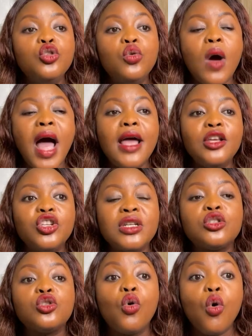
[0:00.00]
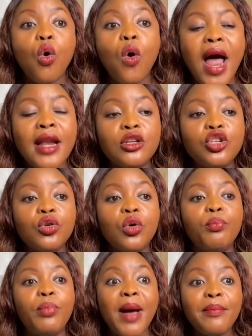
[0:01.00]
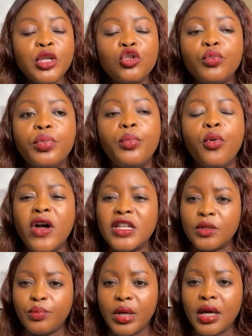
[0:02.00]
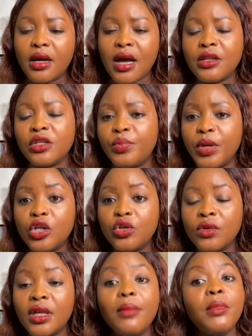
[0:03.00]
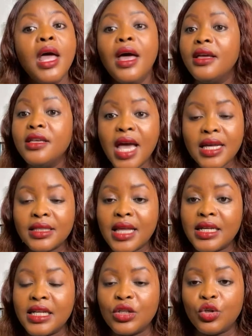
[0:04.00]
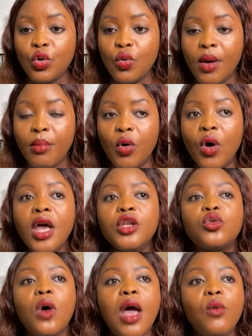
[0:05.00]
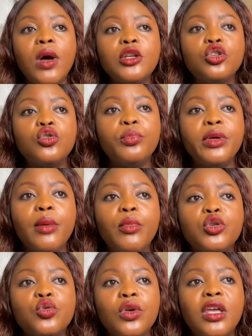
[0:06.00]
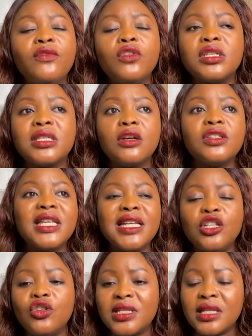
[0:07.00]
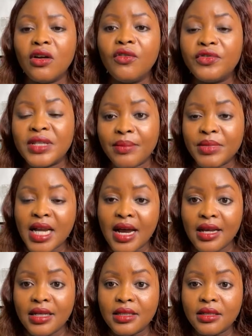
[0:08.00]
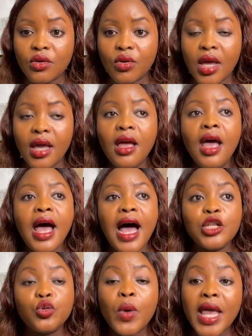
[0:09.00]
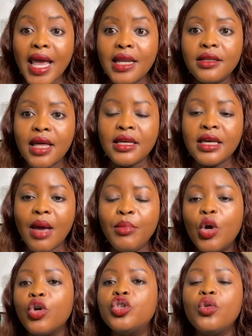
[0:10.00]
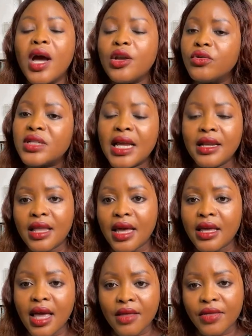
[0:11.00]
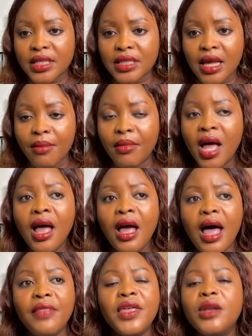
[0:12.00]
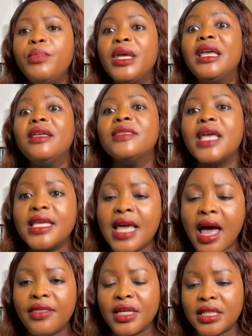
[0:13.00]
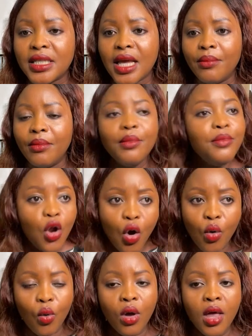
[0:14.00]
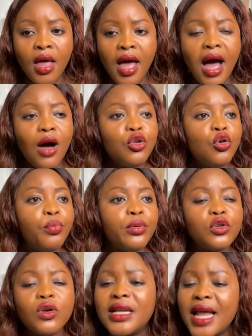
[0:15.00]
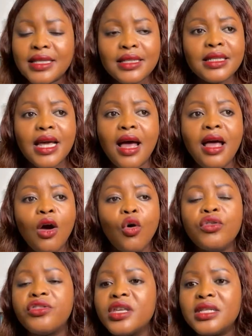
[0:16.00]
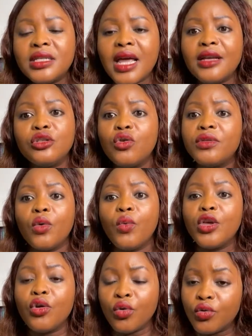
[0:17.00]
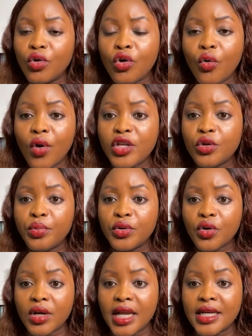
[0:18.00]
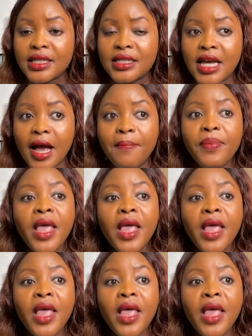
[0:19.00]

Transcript: Do I just go and, bump into people and speak to them? Yes, that is doable. So I want you to be able to set yourself some targets, okay, as we end the year, because you cannot end the year the same and then begin the year the same. No, how you put on last year or this year is not the way you're going to put on next year.